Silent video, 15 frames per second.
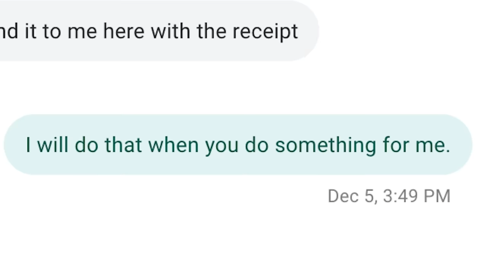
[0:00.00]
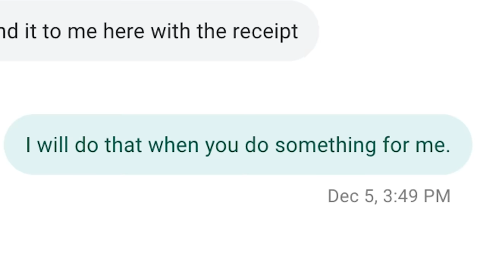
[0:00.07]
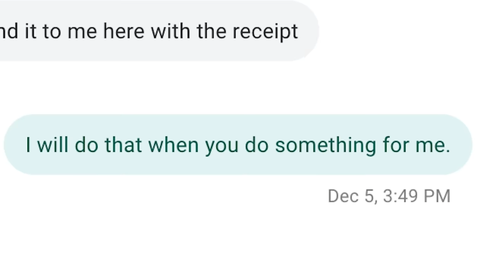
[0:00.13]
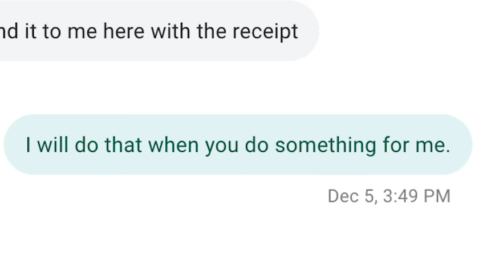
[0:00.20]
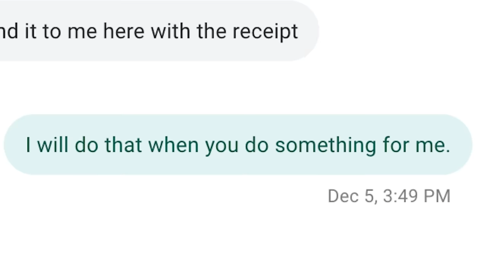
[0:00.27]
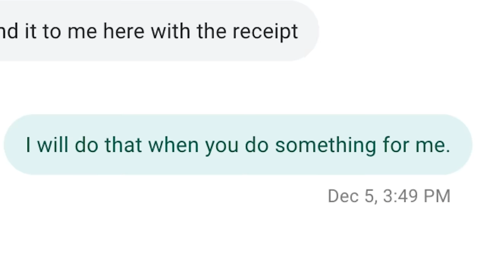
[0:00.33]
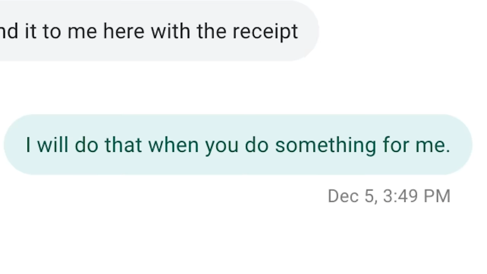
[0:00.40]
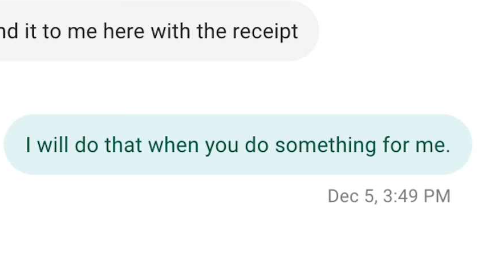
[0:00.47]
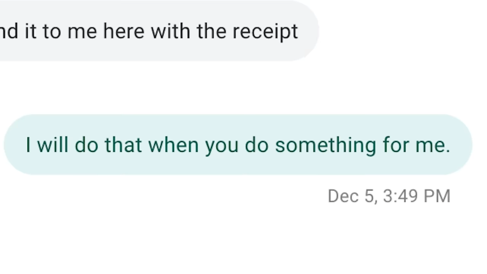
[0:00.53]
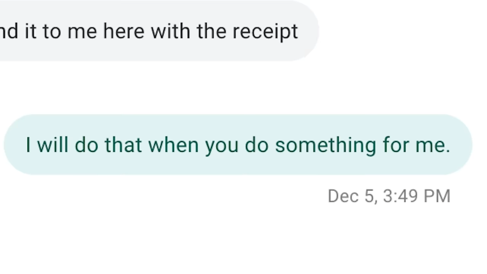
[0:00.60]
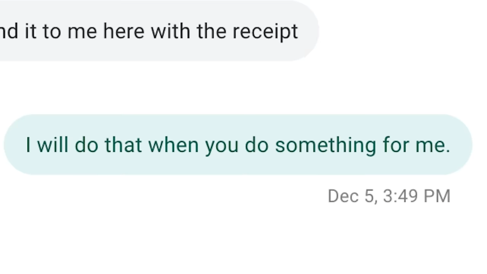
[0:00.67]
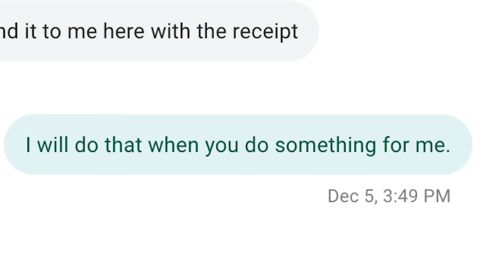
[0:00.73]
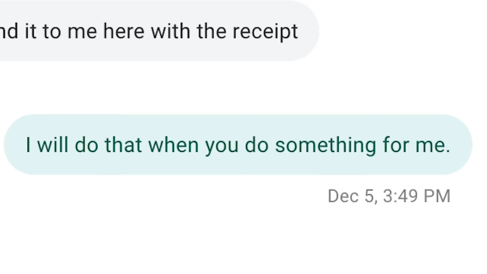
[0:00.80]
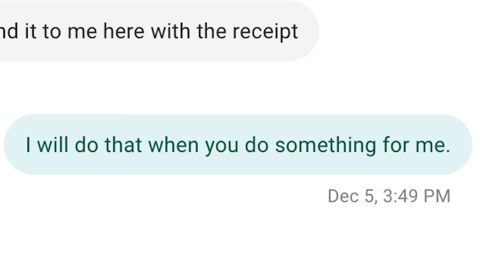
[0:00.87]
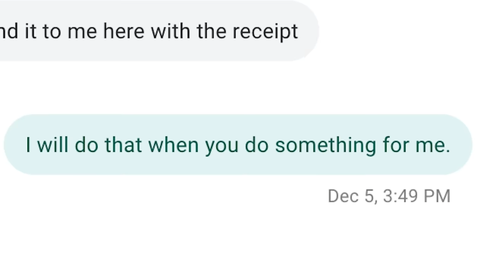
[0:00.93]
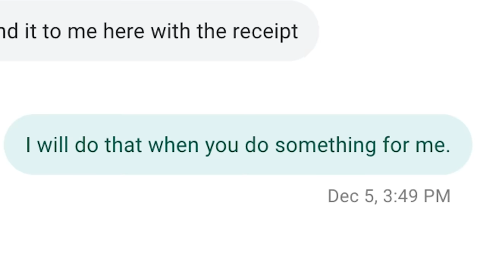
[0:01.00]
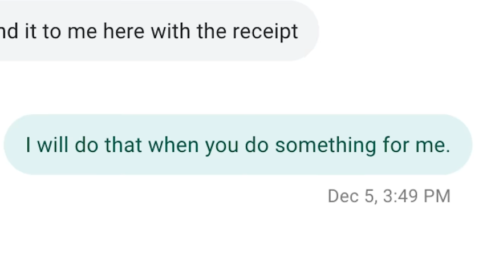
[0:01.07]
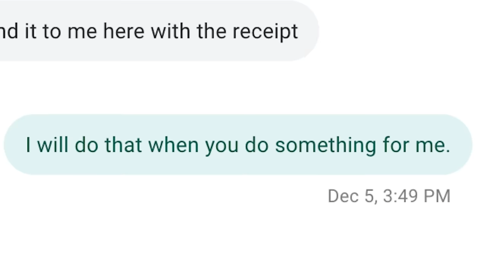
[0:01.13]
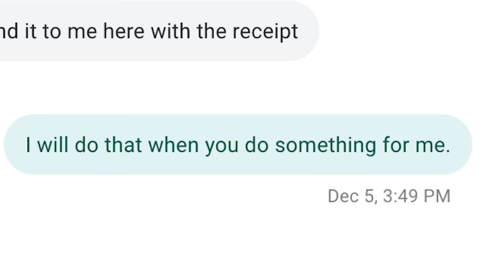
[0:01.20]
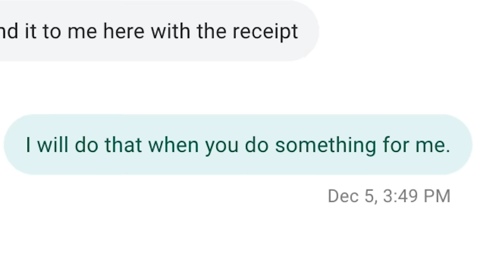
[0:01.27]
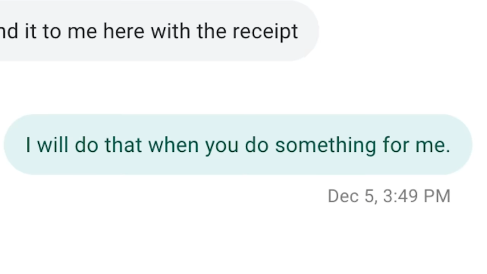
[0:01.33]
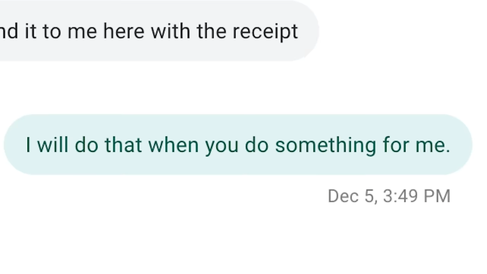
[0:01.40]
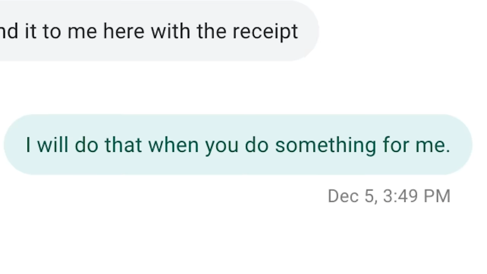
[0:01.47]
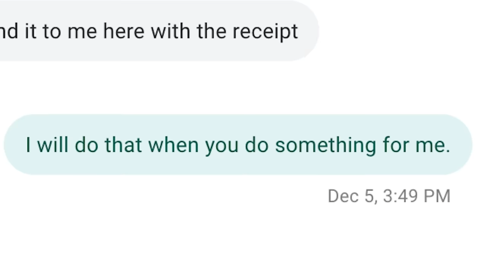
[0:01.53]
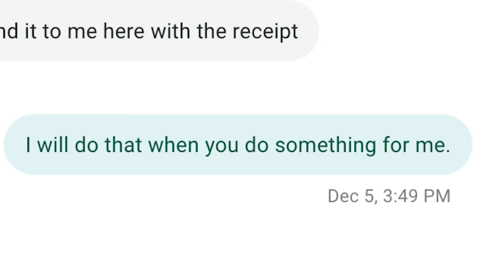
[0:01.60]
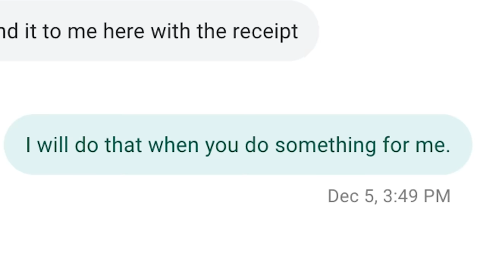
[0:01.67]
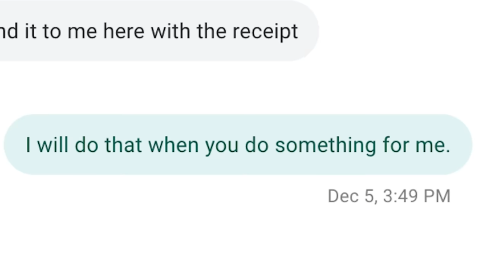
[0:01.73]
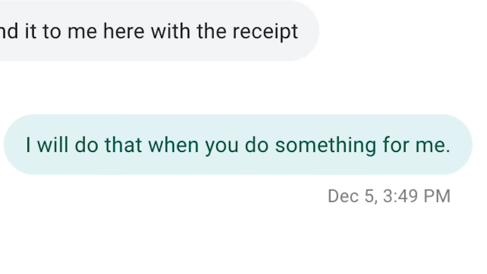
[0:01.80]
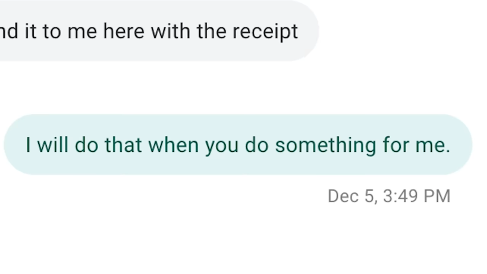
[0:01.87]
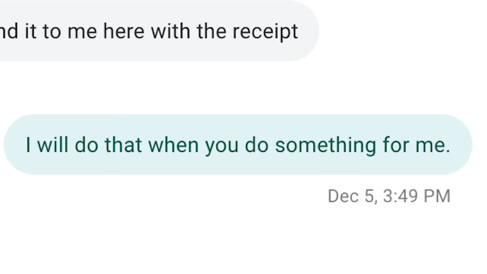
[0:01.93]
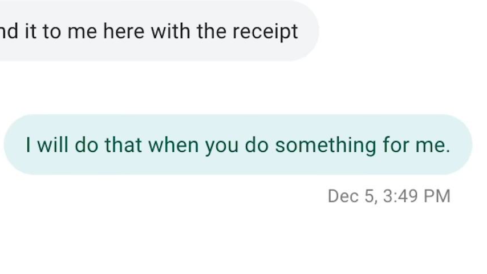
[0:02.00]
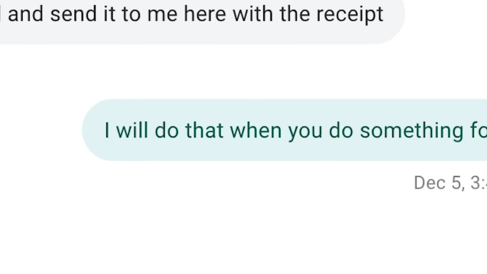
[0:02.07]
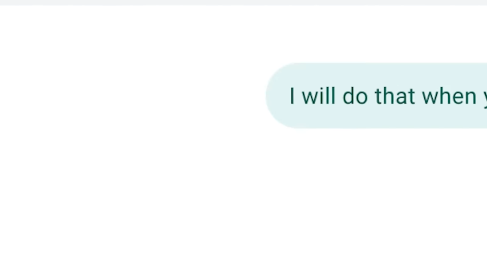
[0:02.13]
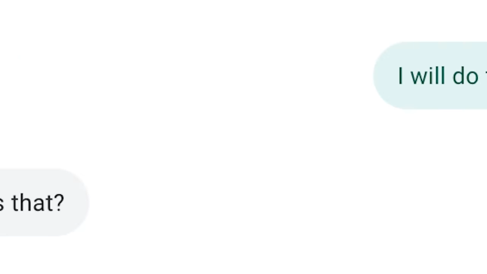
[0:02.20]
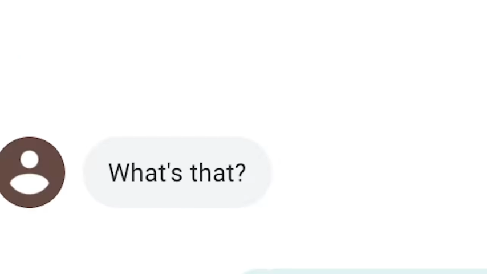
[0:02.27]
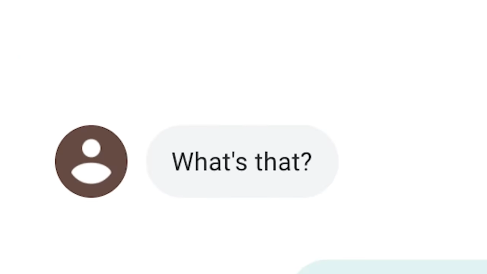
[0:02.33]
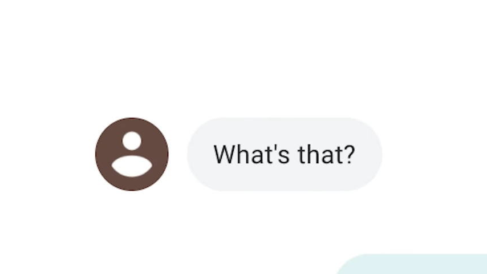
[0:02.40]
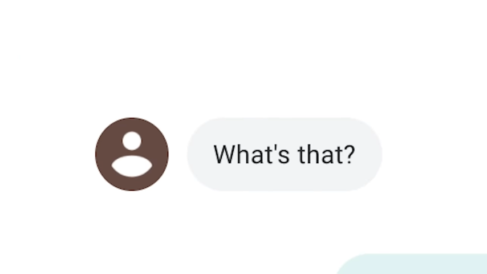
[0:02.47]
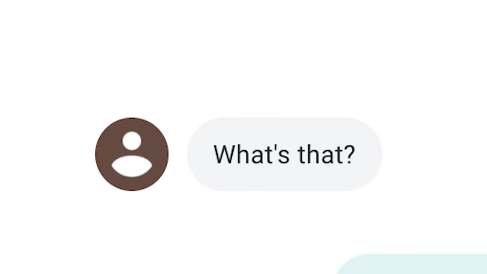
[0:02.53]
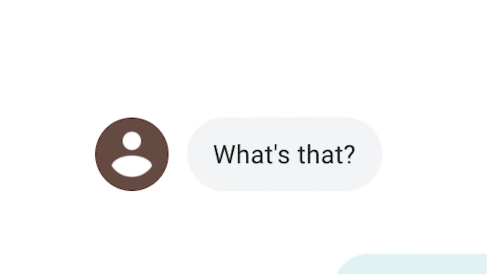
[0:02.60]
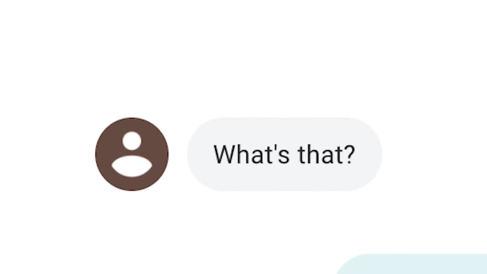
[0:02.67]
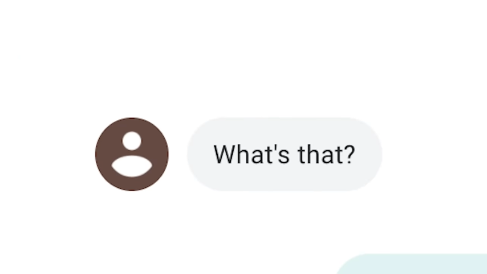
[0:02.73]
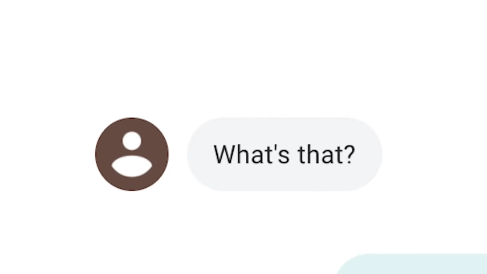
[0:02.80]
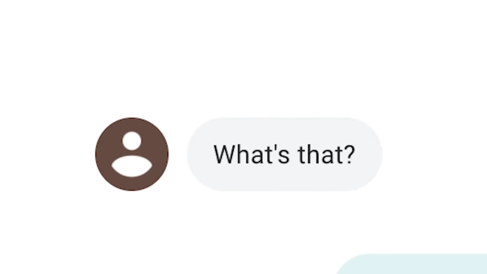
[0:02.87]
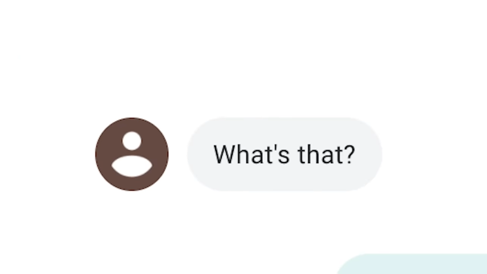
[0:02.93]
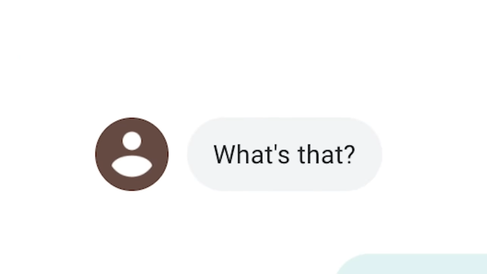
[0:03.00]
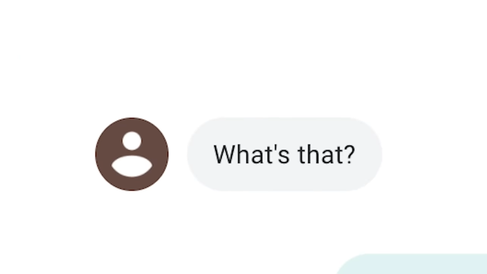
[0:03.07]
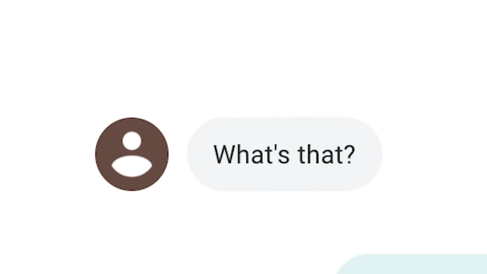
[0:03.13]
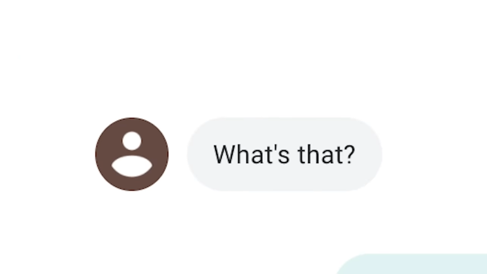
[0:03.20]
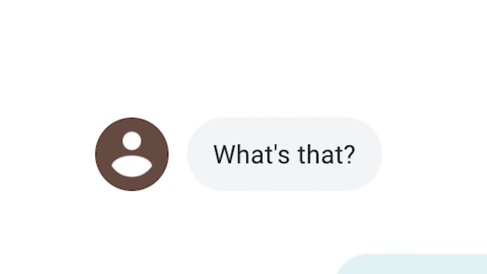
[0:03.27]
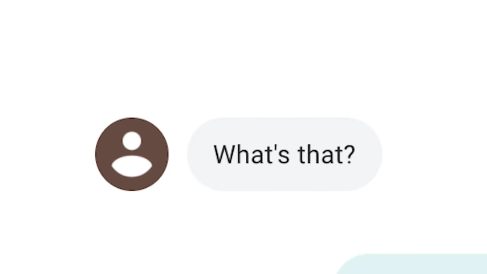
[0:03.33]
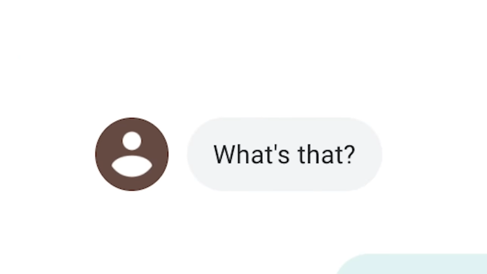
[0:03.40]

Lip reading: Nobody's mouth can be seen.